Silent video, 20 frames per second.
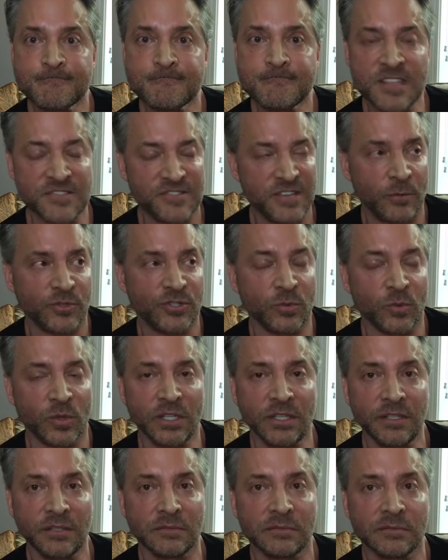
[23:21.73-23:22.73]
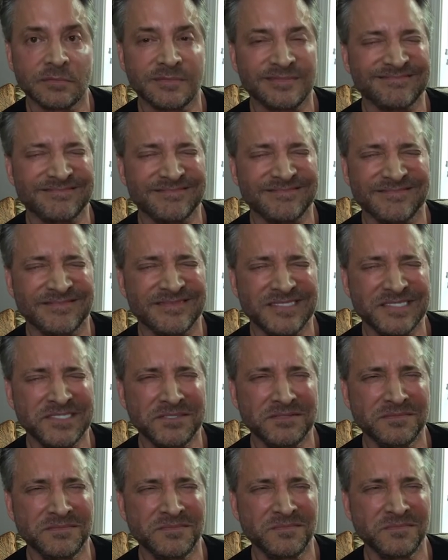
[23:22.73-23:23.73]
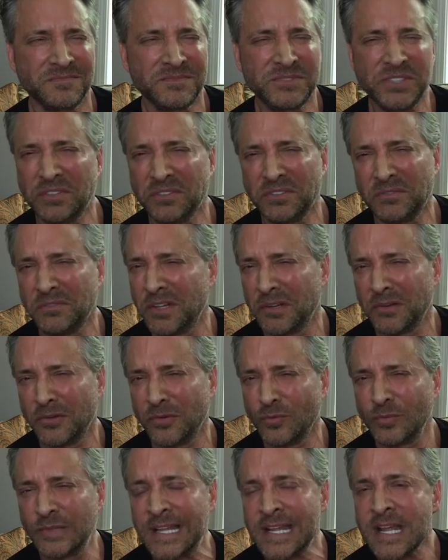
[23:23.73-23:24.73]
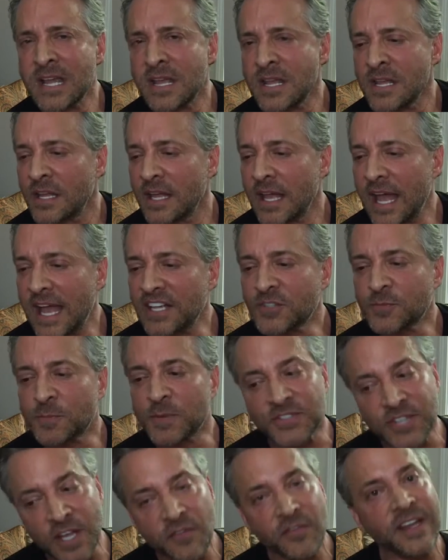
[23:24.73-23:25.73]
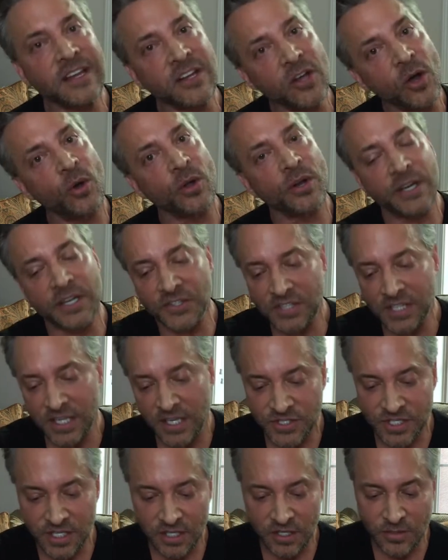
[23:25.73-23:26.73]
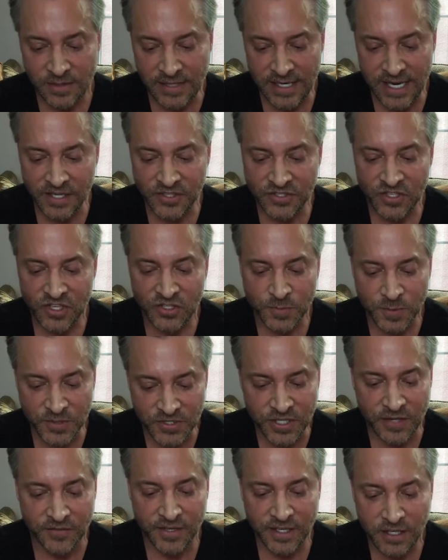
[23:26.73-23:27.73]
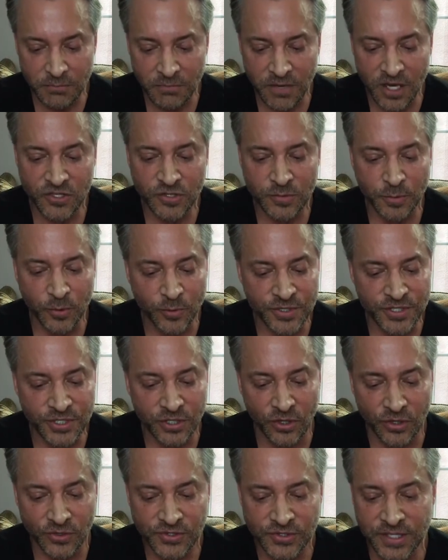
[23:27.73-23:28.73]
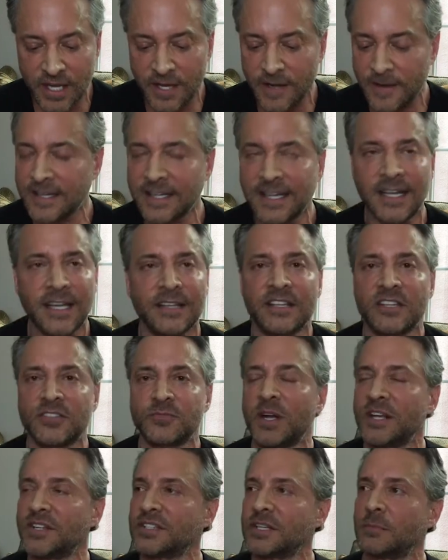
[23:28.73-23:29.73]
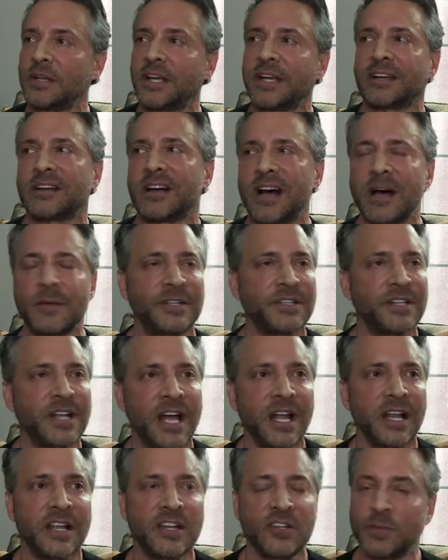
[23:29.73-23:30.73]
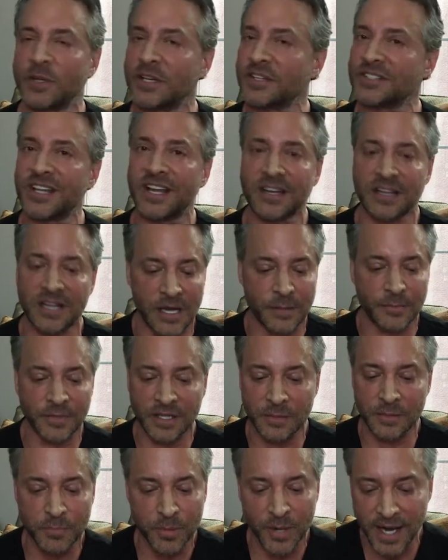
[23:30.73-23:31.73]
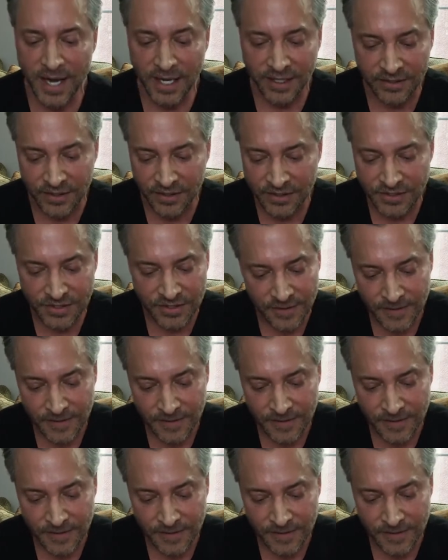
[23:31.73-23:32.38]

Is that what you want? No. A specific goal and intention creates specific and measurable results. Now, again, this might seem like common knowledge, but it's not commonly practiced.